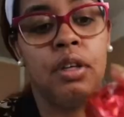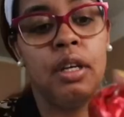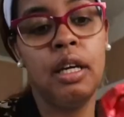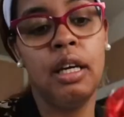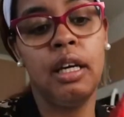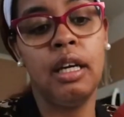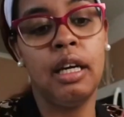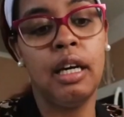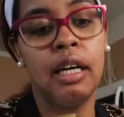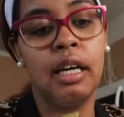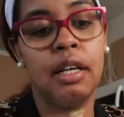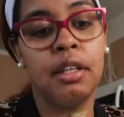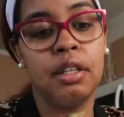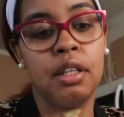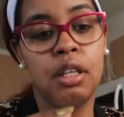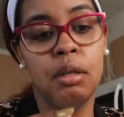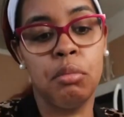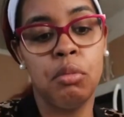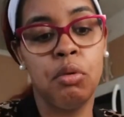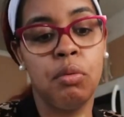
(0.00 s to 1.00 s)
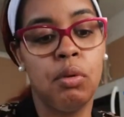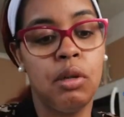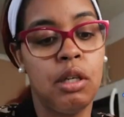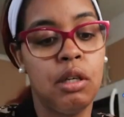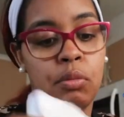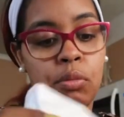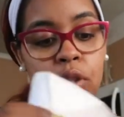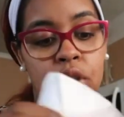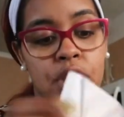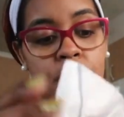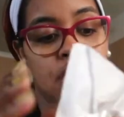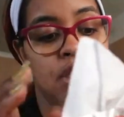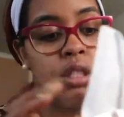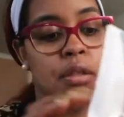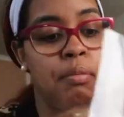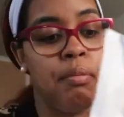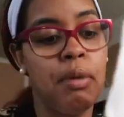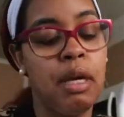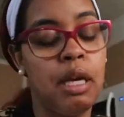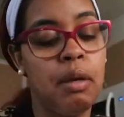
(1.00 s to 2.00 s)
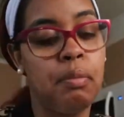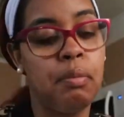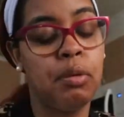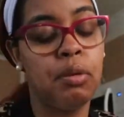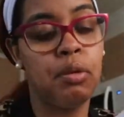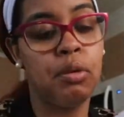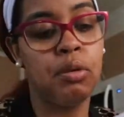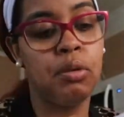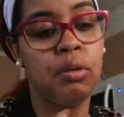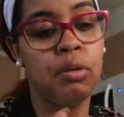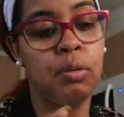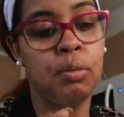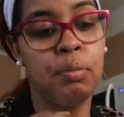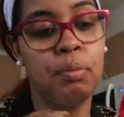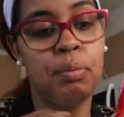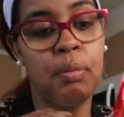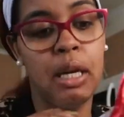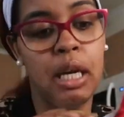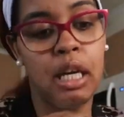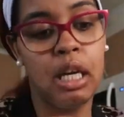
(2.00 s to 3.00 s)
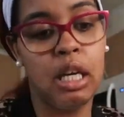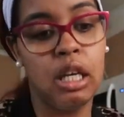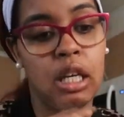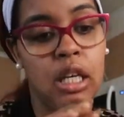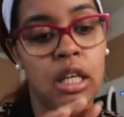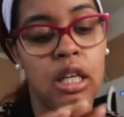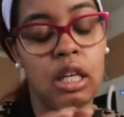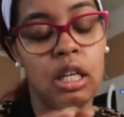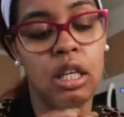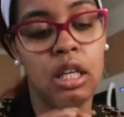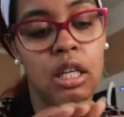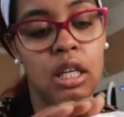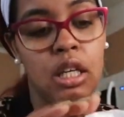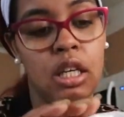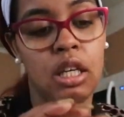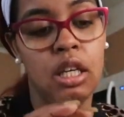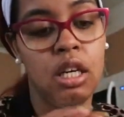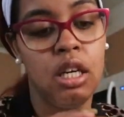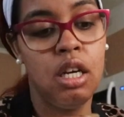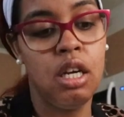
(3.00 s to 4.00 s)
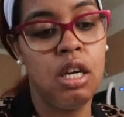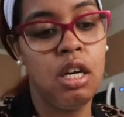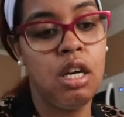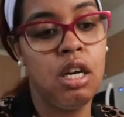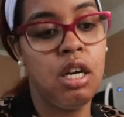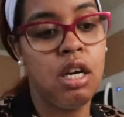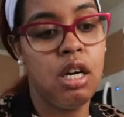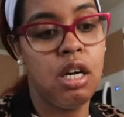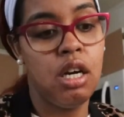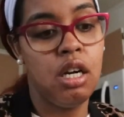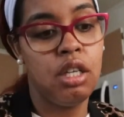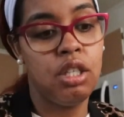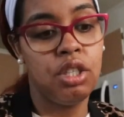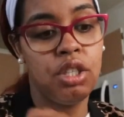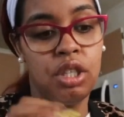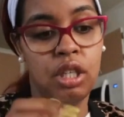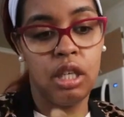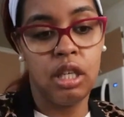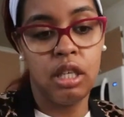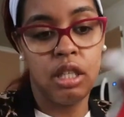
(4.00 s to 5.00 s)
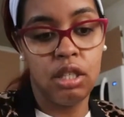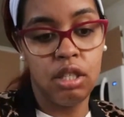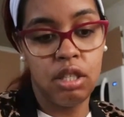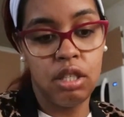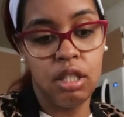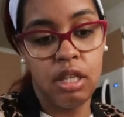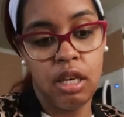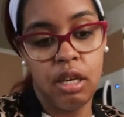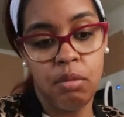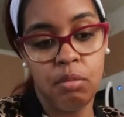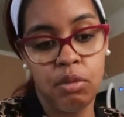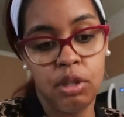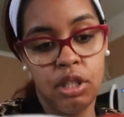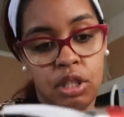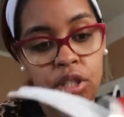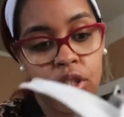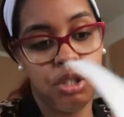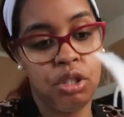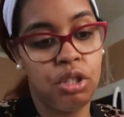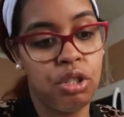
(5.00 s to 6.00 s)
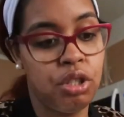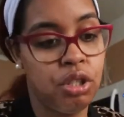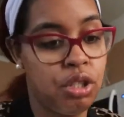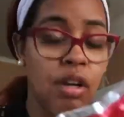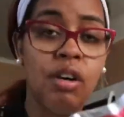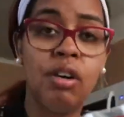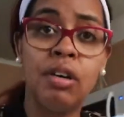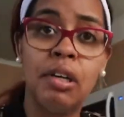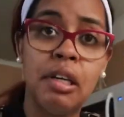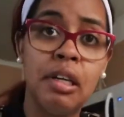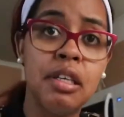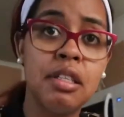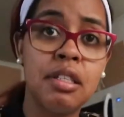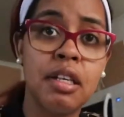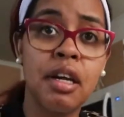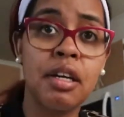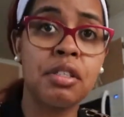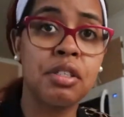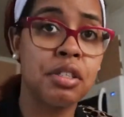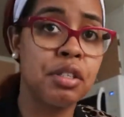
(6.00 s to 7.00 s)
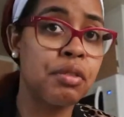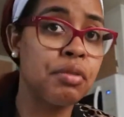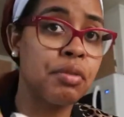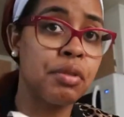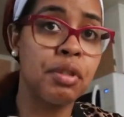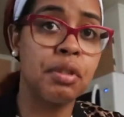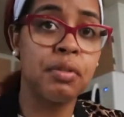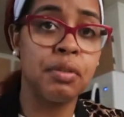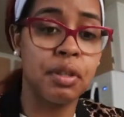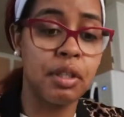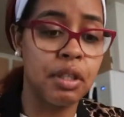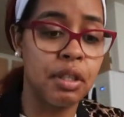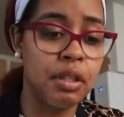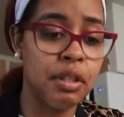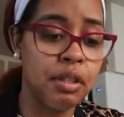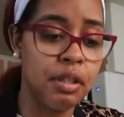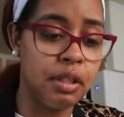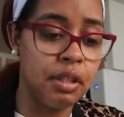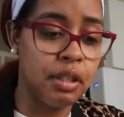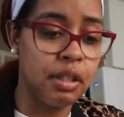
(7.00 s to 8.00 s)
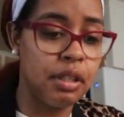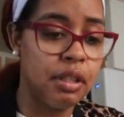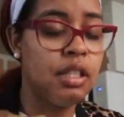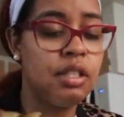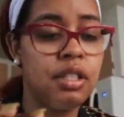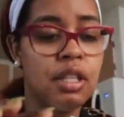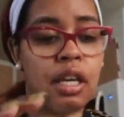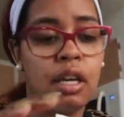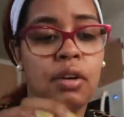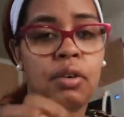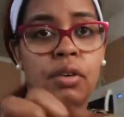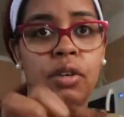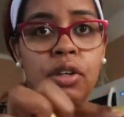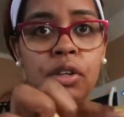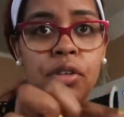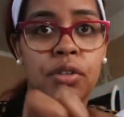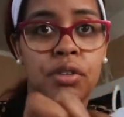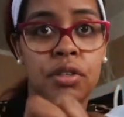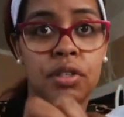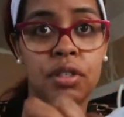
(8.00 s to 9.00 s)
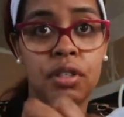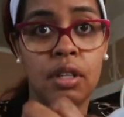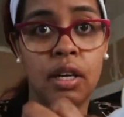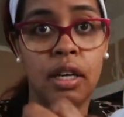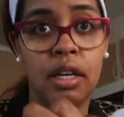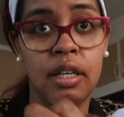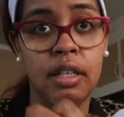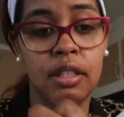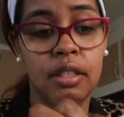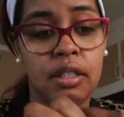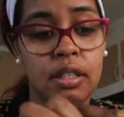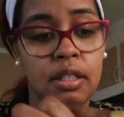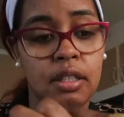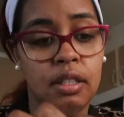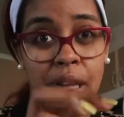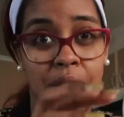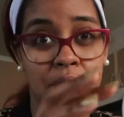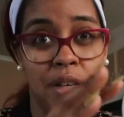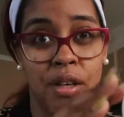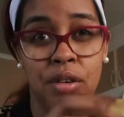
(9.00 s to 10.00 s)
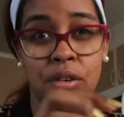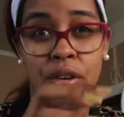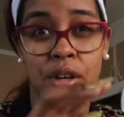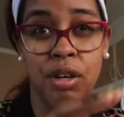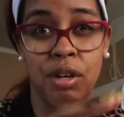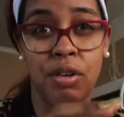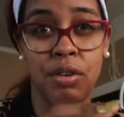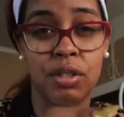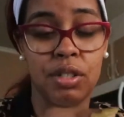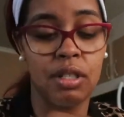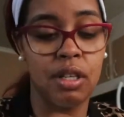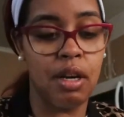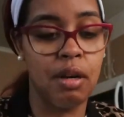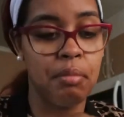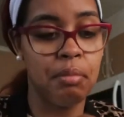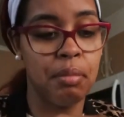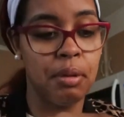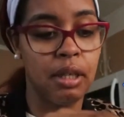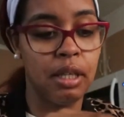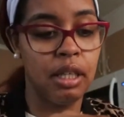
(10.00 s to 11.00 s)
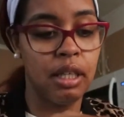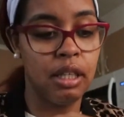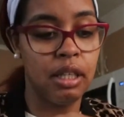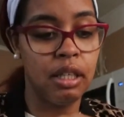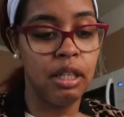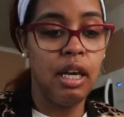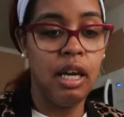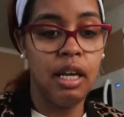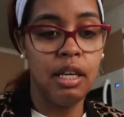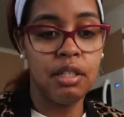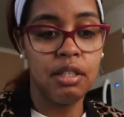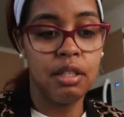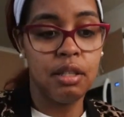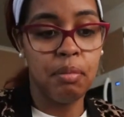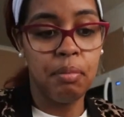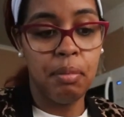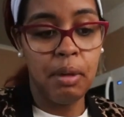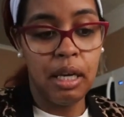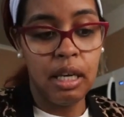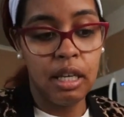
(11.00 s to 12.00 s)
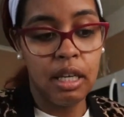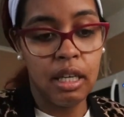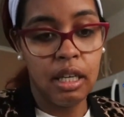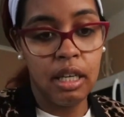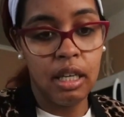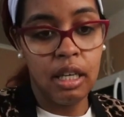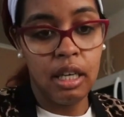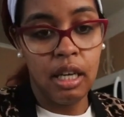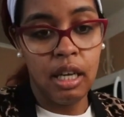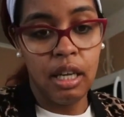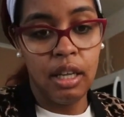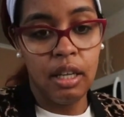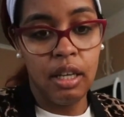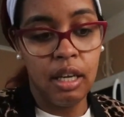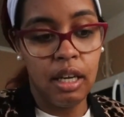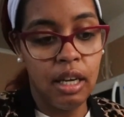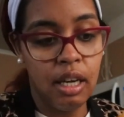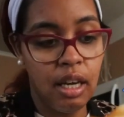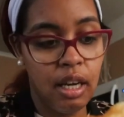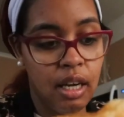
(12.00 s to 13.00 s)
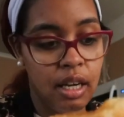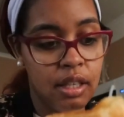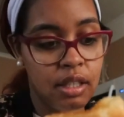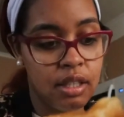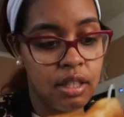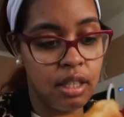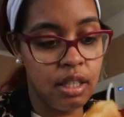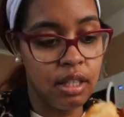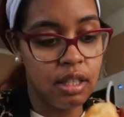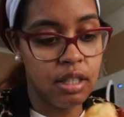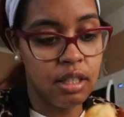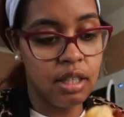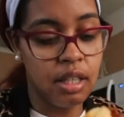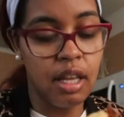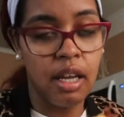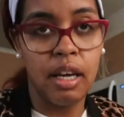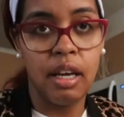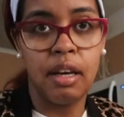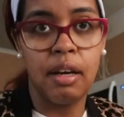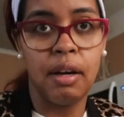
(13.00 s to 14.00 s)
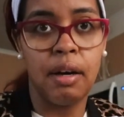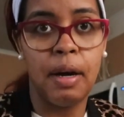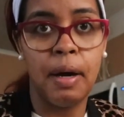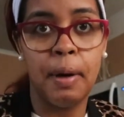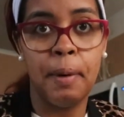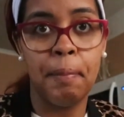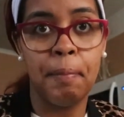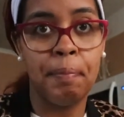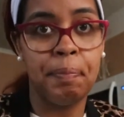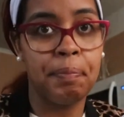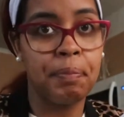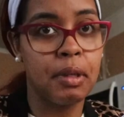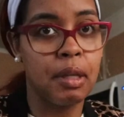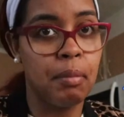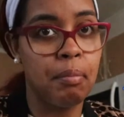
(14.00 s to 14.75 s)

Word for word: Today I got the number one, which is the maple bacon chicken sandwich. Yo, it is actually really, really good. It's like on a croissant, like a croissant bun. It has the bacon and then it has this like um,